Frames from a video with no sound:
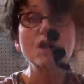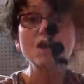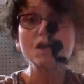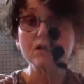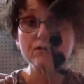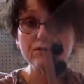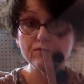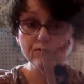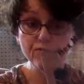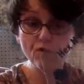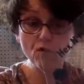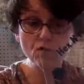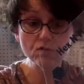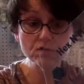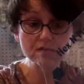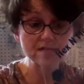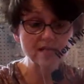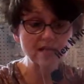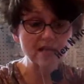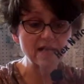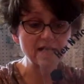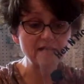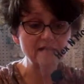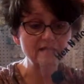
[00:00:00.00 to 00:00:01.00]

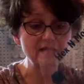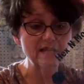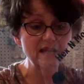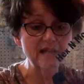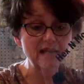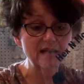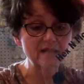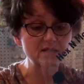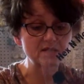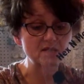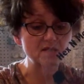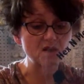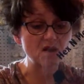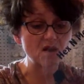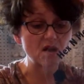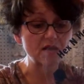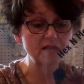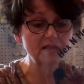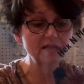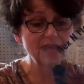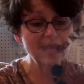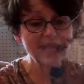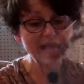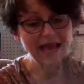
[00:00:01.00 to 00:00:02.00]
full-size
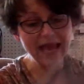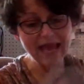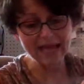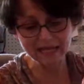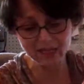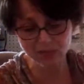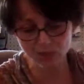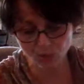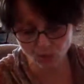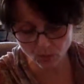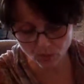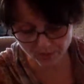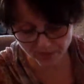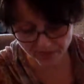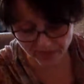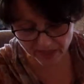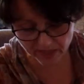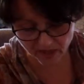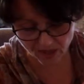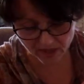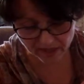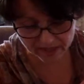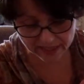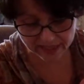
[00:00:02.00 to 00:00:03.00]
hexagon. Cool thing on